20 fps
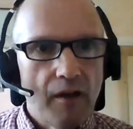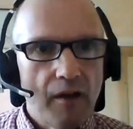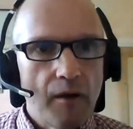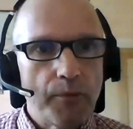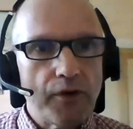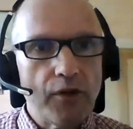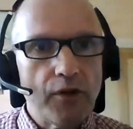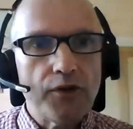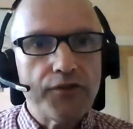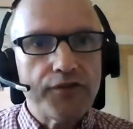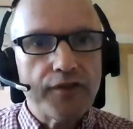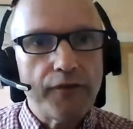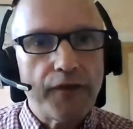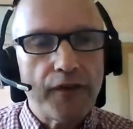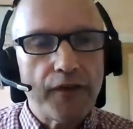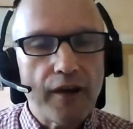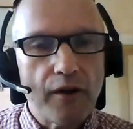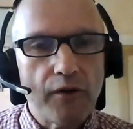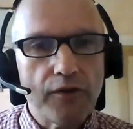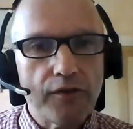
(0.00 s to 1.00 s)
But also for
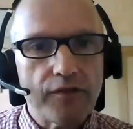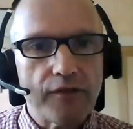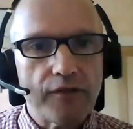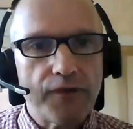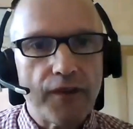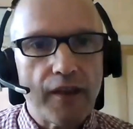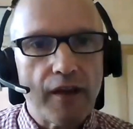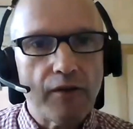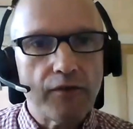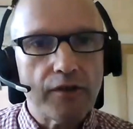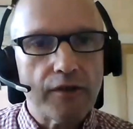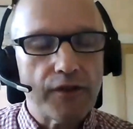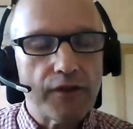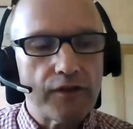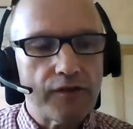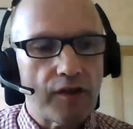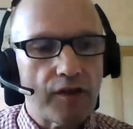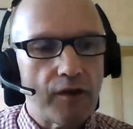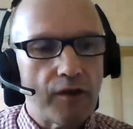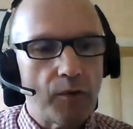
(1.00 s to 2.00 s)
those of
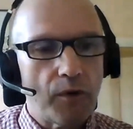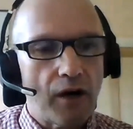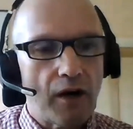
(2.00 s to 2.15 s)
us who